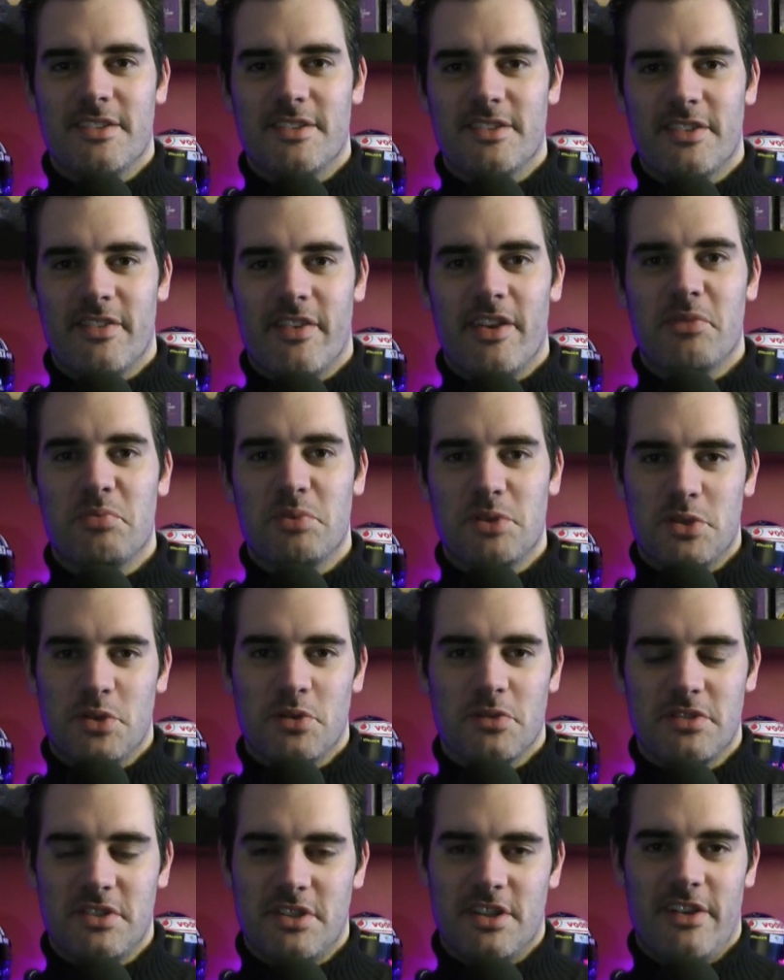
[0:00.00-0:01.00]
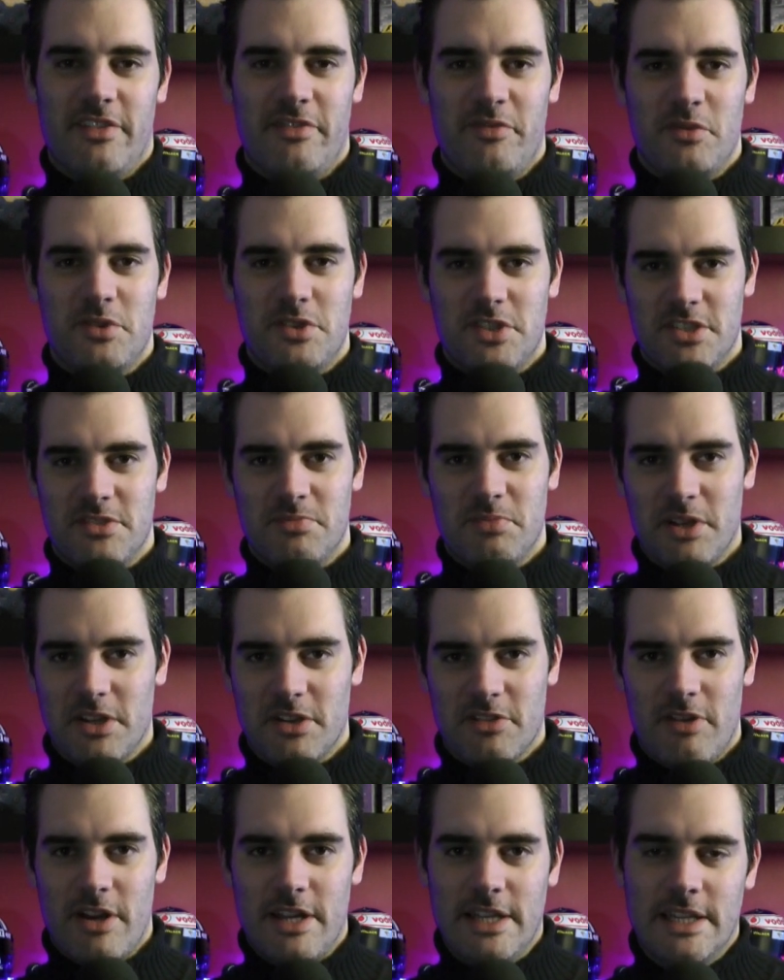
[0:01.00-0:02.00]
developer tour stuff, which has
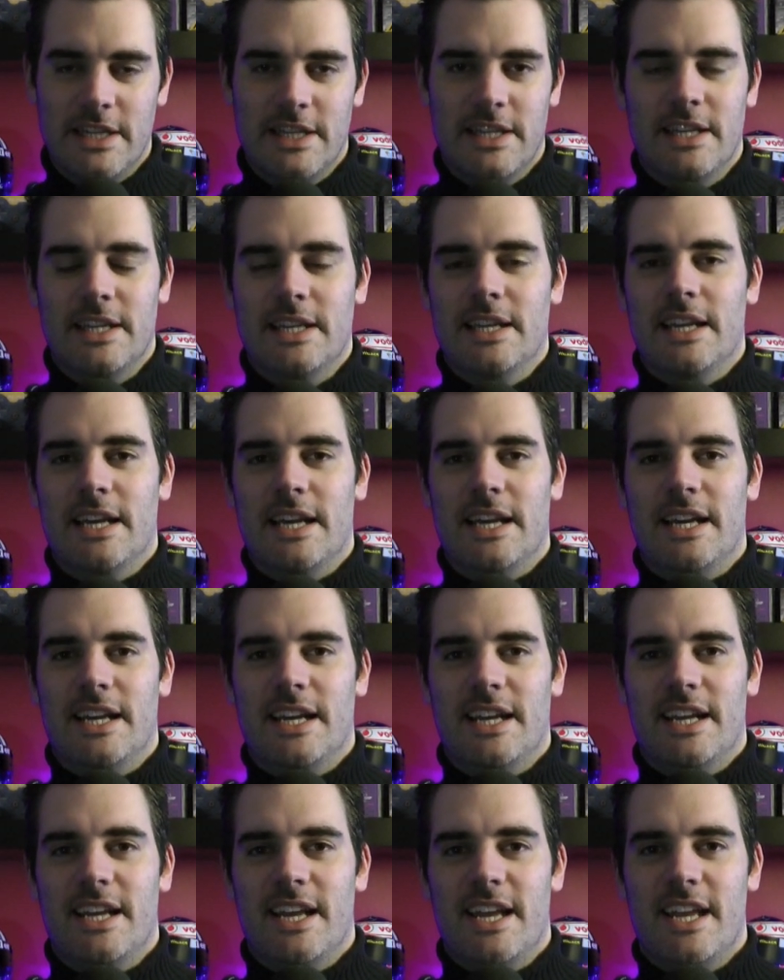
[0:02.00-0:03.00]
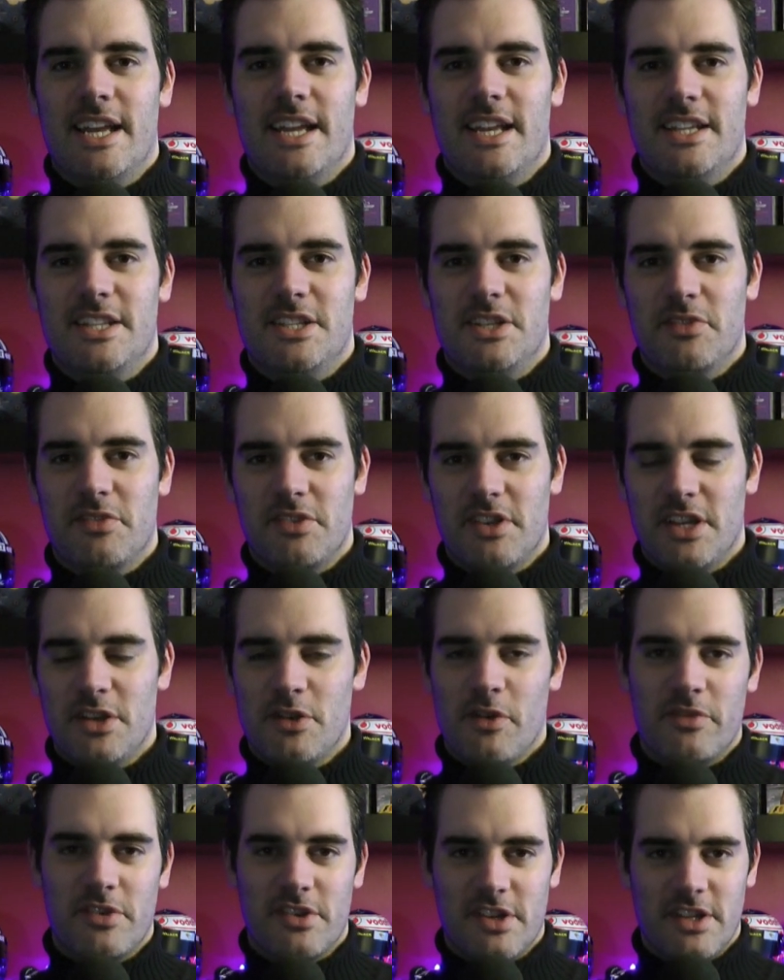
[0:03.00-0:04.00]
been great, and you've
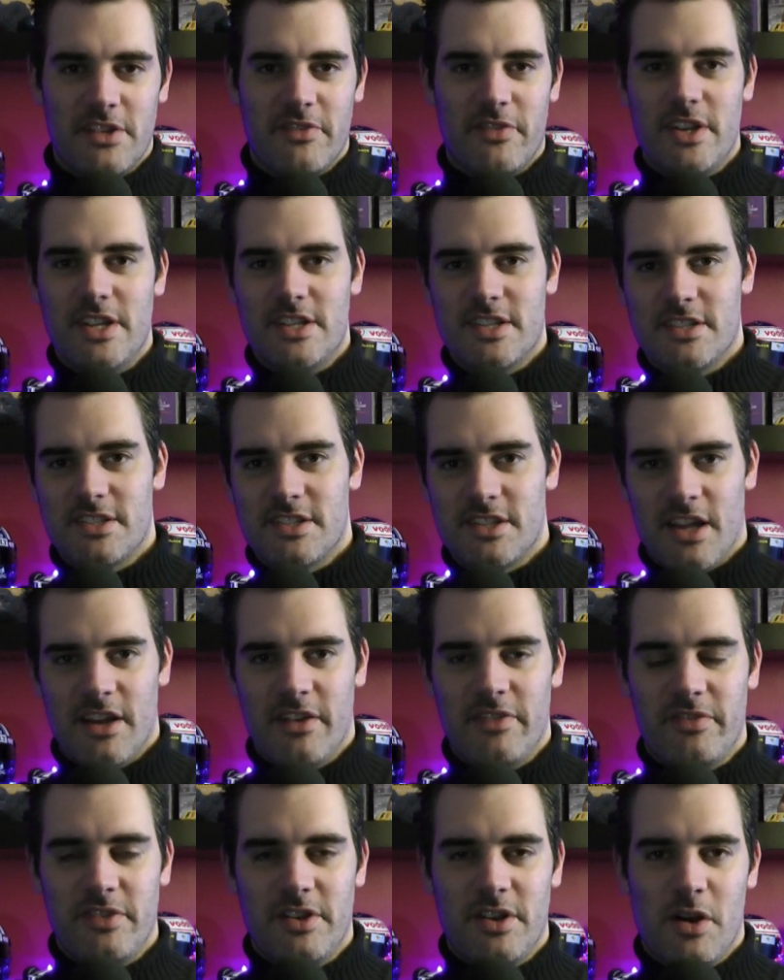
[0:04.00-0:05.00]
seen obviously the Vita stuff.